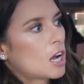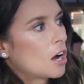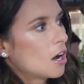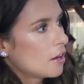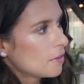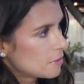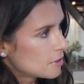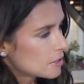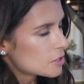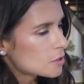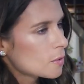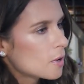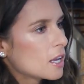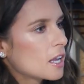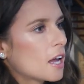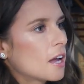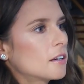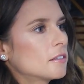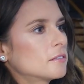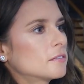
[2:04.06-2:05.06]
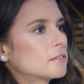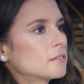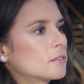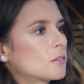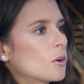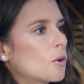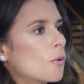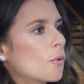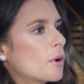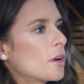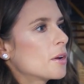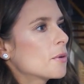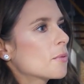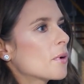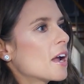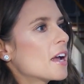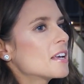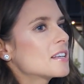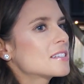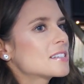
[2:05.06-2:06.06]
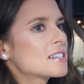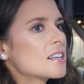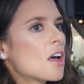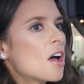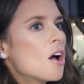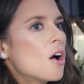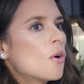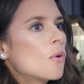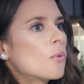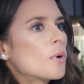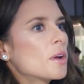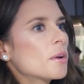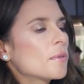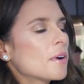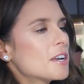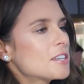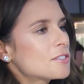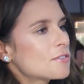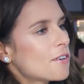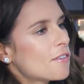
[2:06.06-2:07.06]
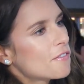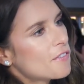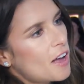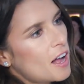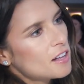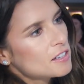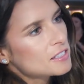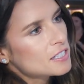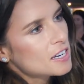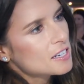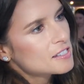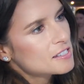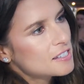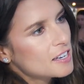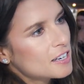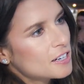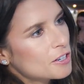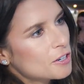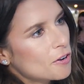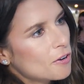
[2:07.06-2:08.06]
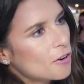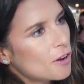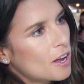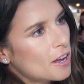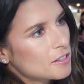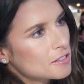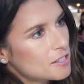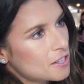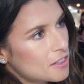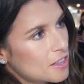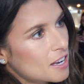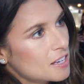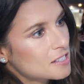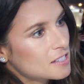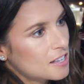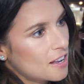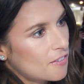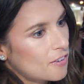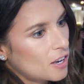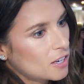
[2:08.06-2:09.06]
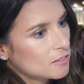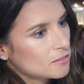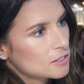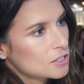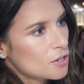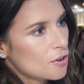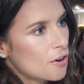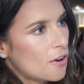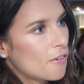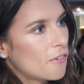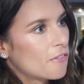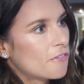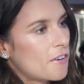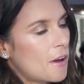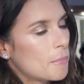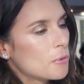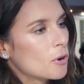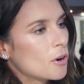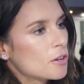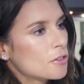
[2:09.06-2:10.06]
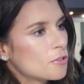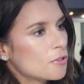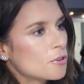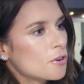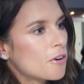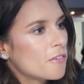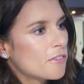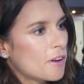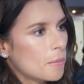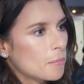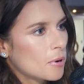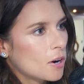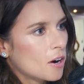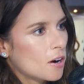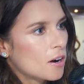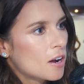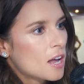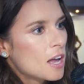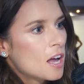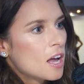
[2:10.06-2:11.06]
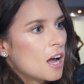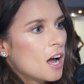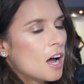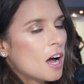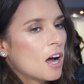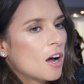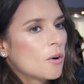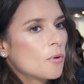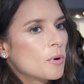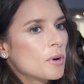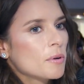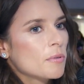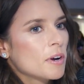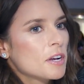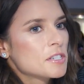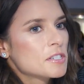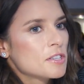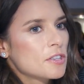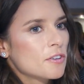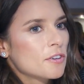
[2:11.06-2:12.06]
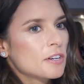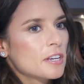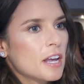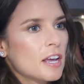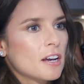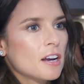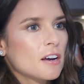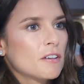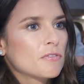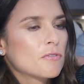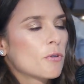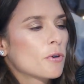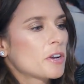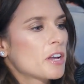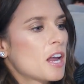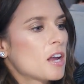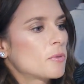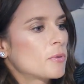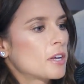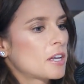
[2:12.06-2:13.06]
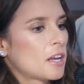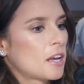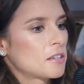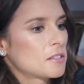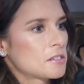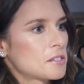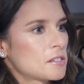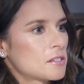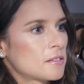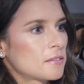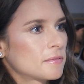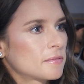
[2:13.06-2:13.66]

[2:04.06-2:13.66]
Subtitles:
Oh, this weekend we race from Valentine's Day to Thanksgiving, so okay. February through November, we race 38 out of 48 weekends.